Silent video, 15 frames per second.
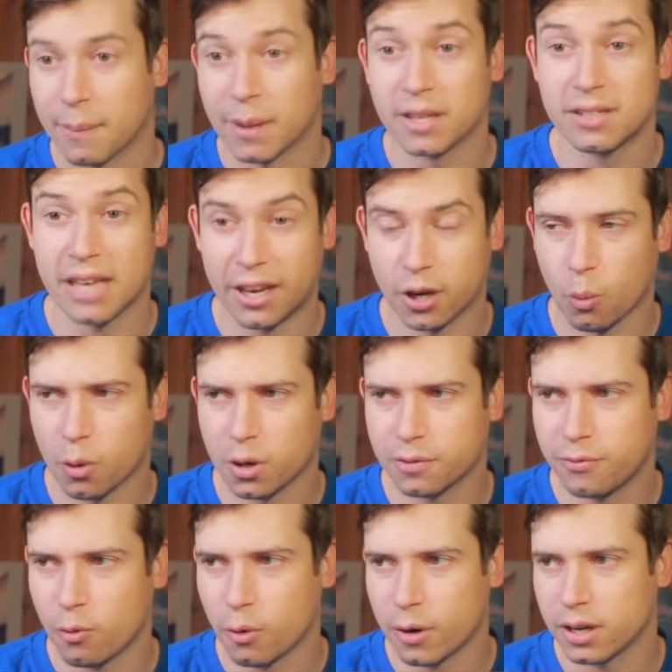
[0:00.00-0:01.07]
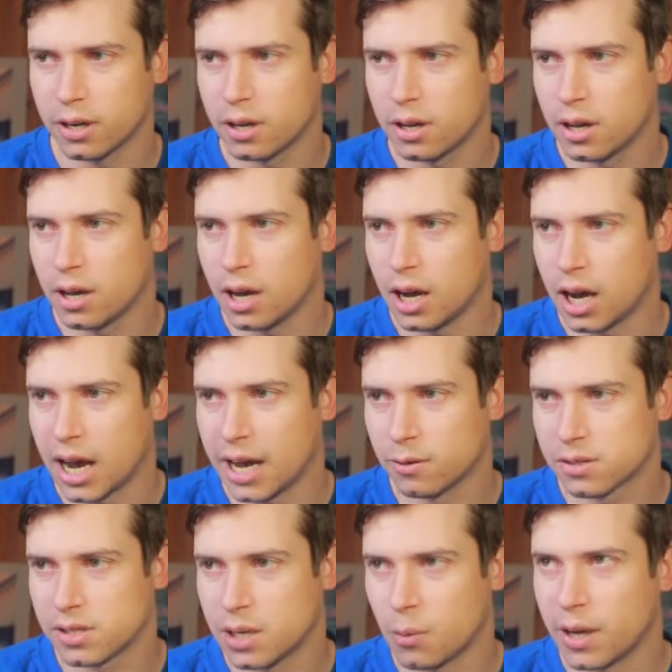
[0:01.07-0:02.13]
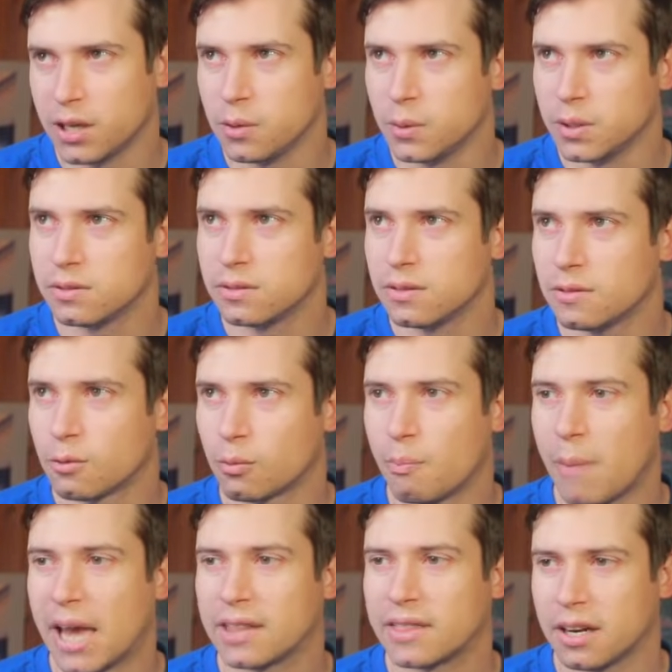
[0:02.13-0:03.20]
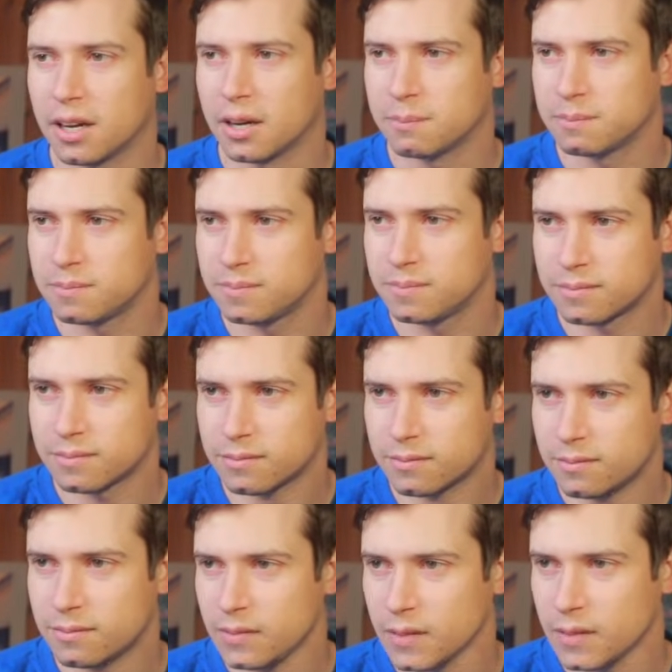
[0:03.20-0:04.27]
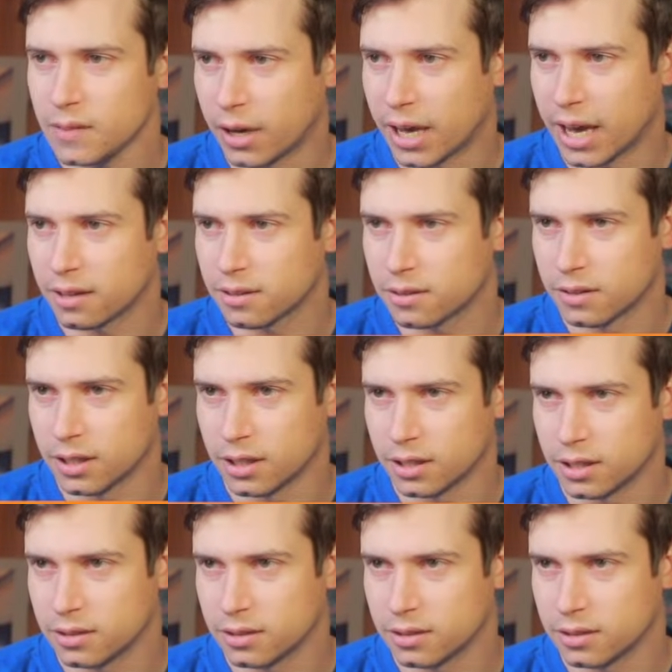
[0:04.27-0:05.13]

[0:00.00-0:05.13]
to take your word for it. I don't see why you would make that up. Okay, the